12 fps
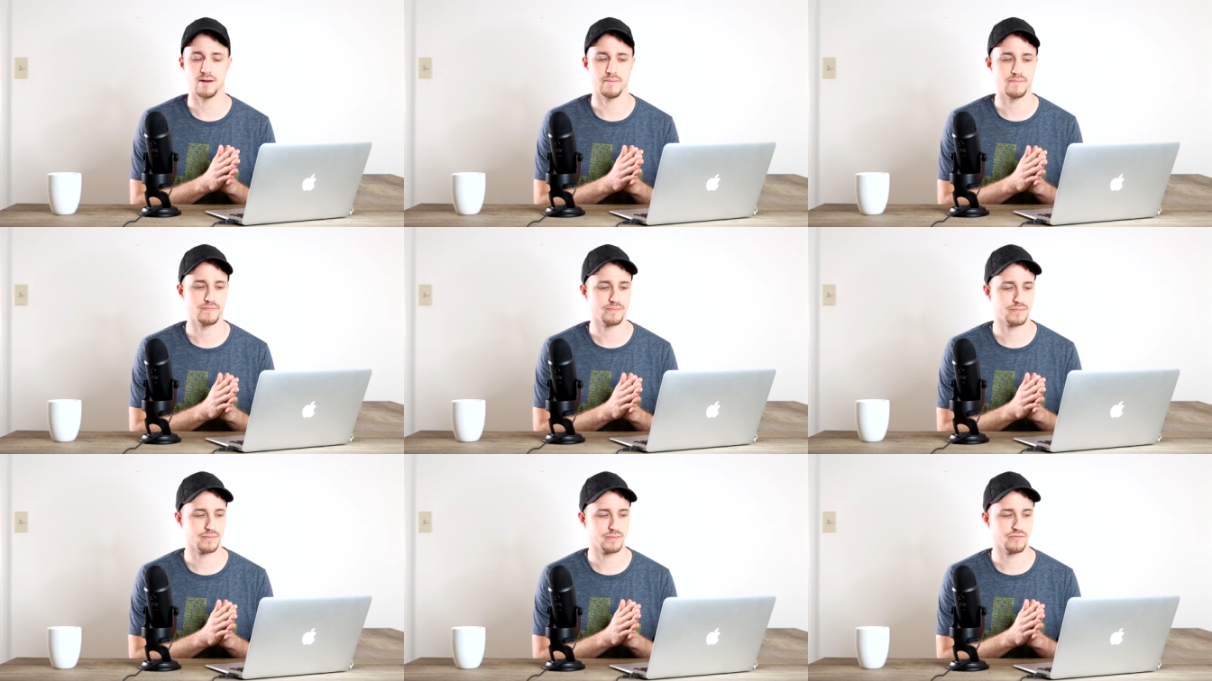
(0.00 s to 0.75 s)

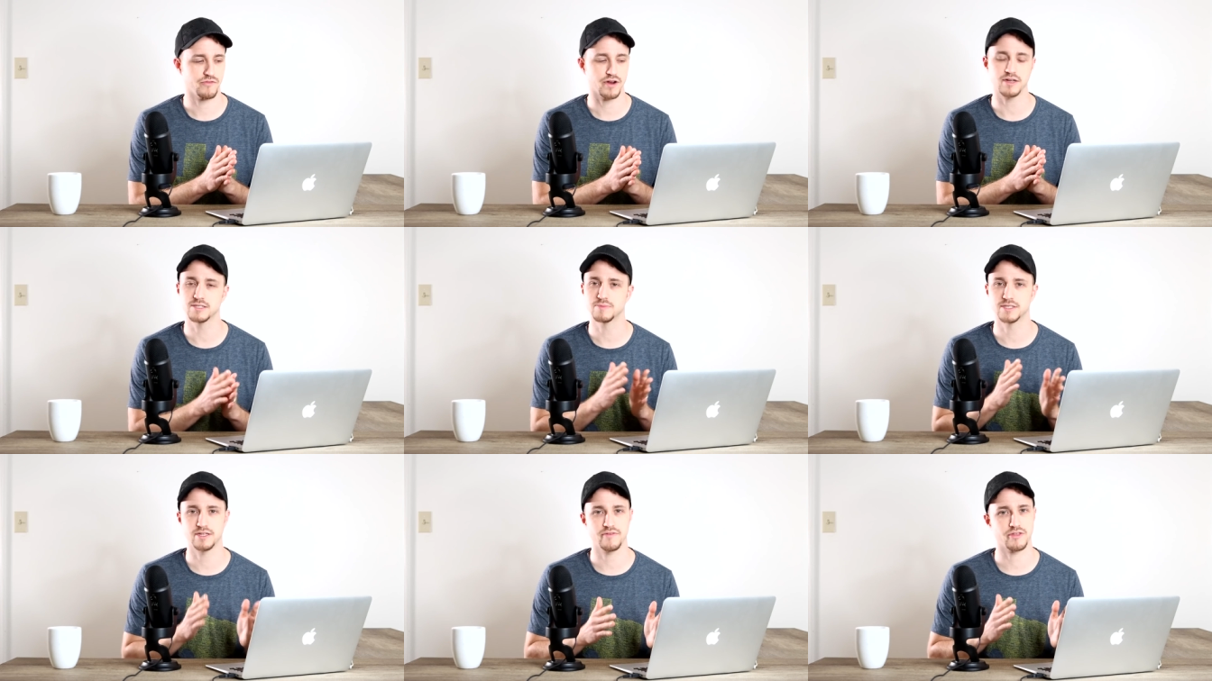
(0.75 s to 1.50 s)
Um, very
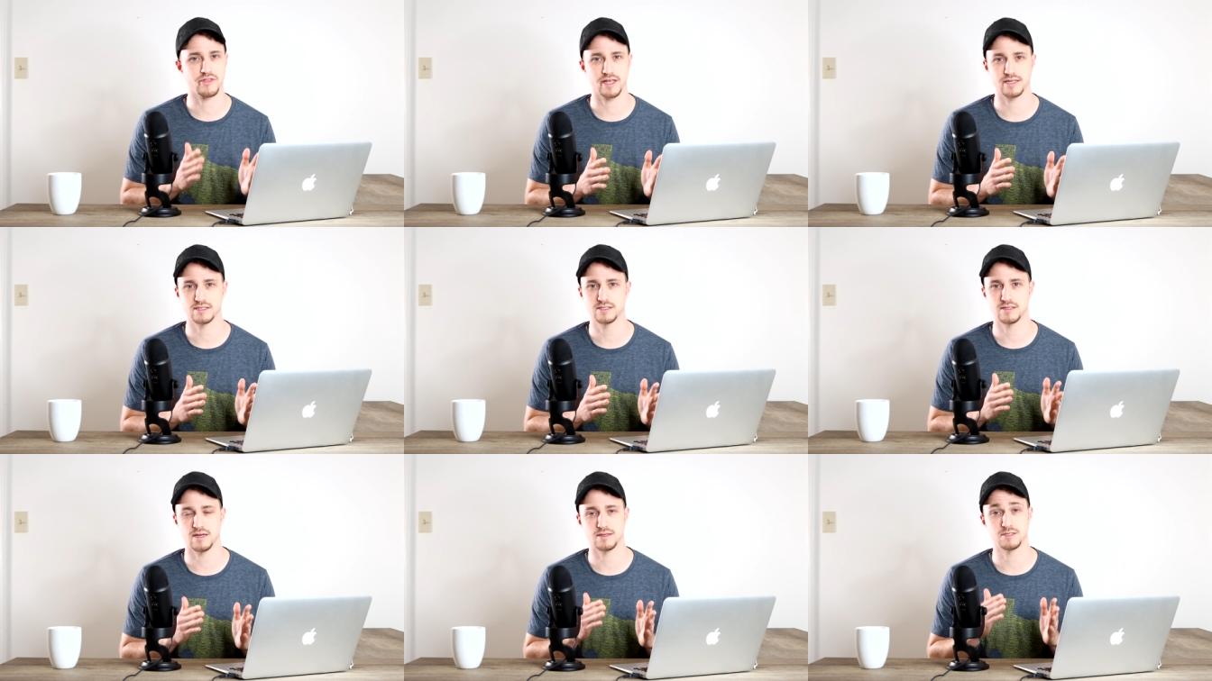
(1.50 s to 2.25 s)
specific
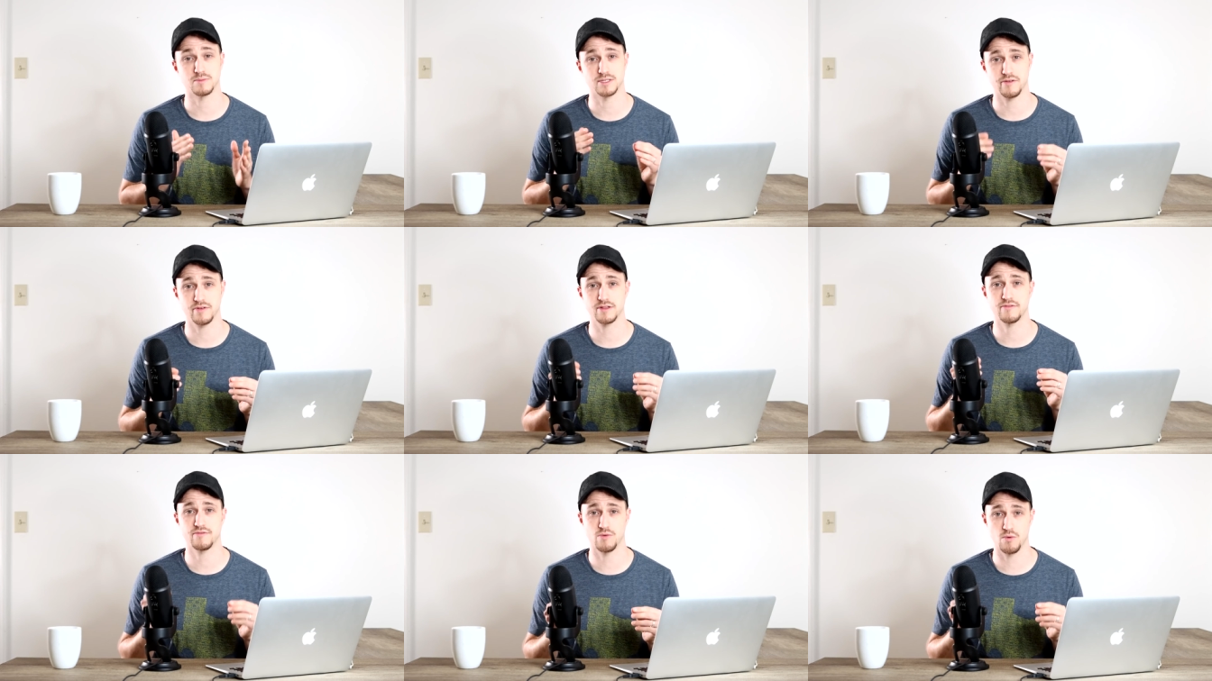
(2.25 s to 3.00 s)
things, uh,
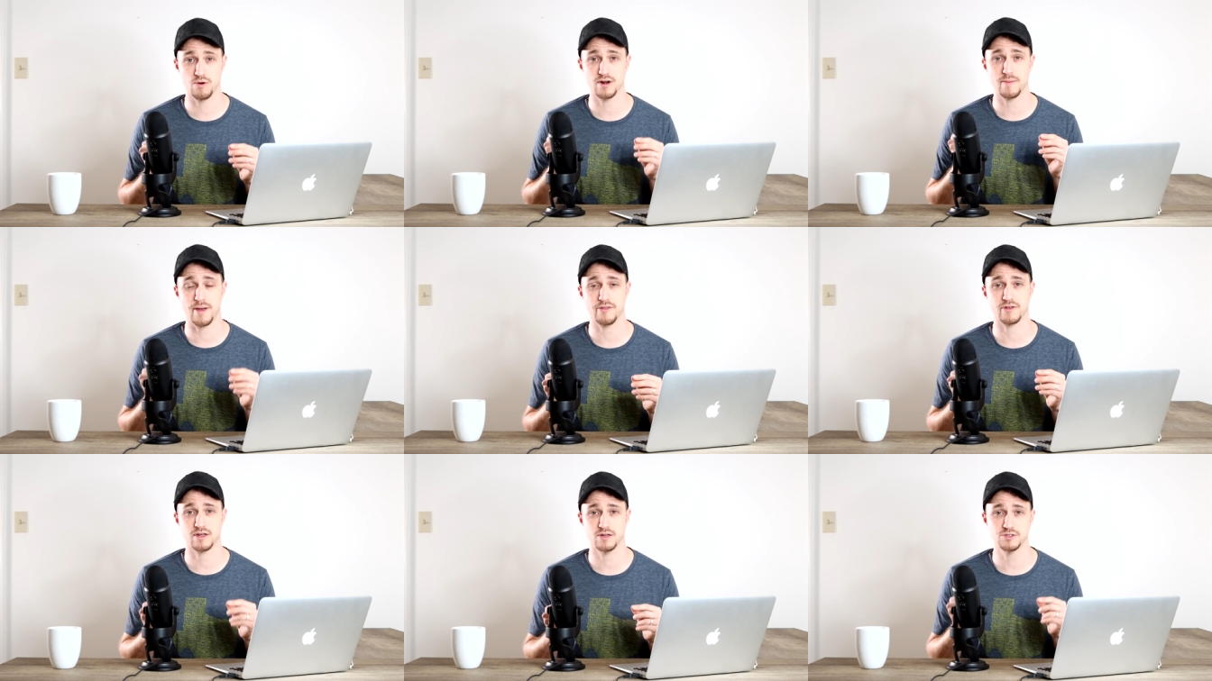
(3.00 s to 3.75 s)
specifically for and
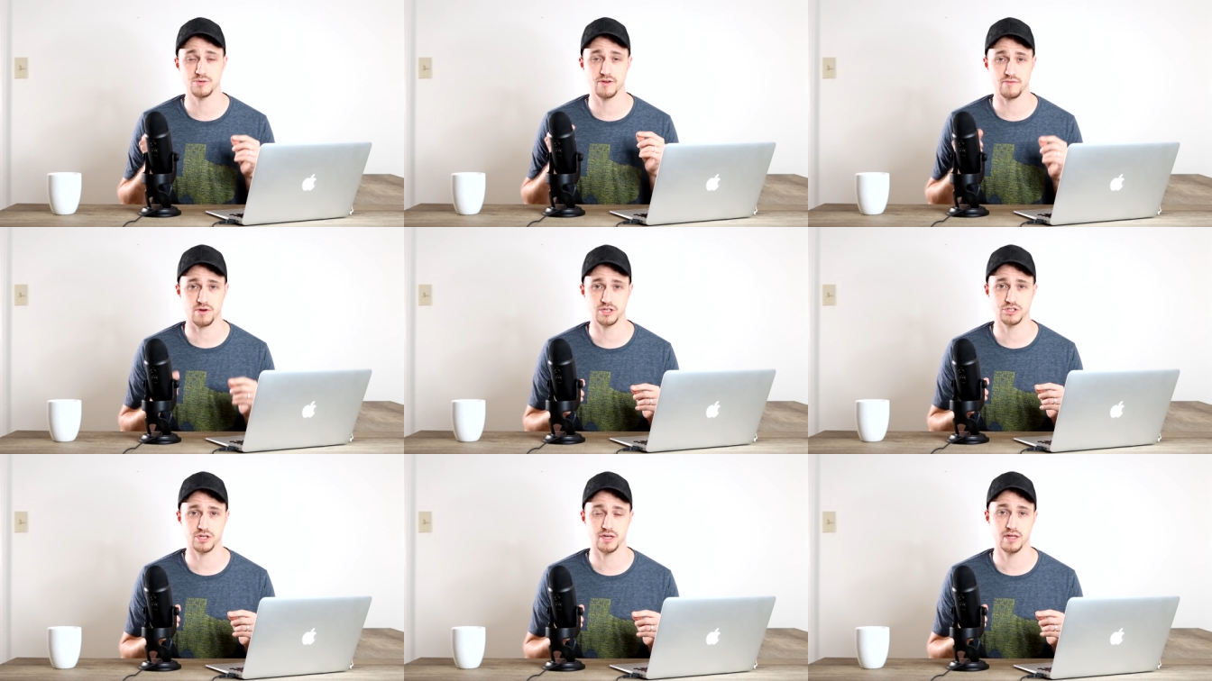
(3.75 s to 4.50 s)
about the country of
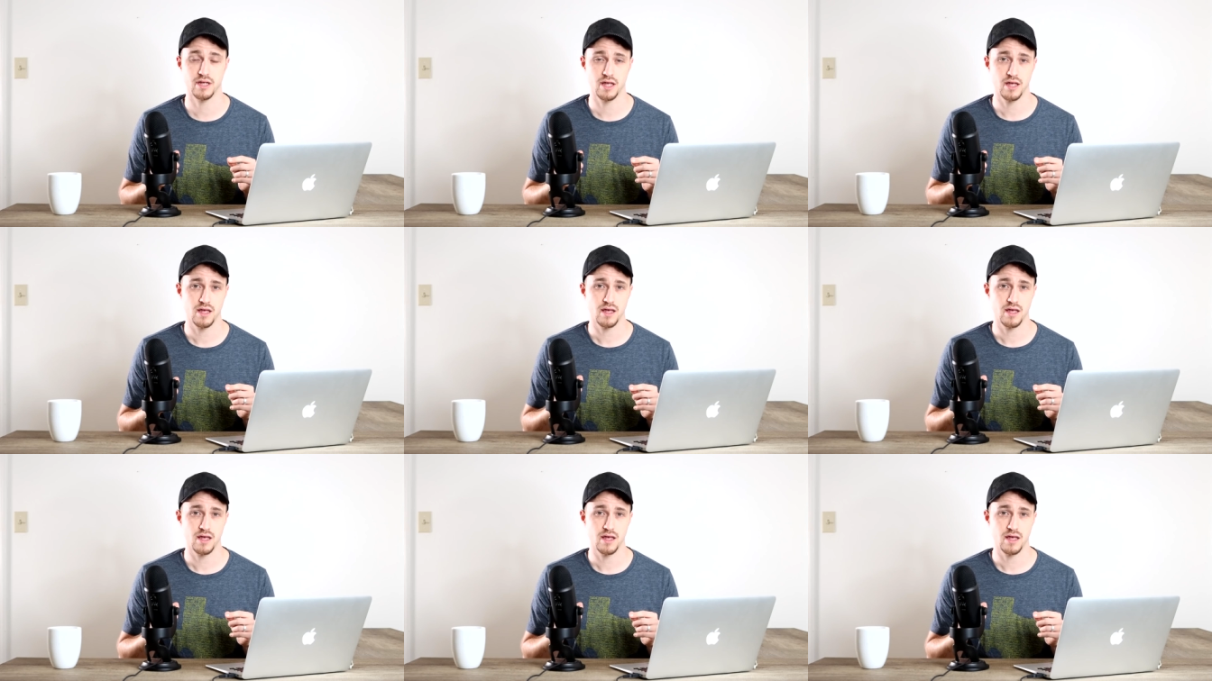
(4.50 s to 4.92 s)
Russia,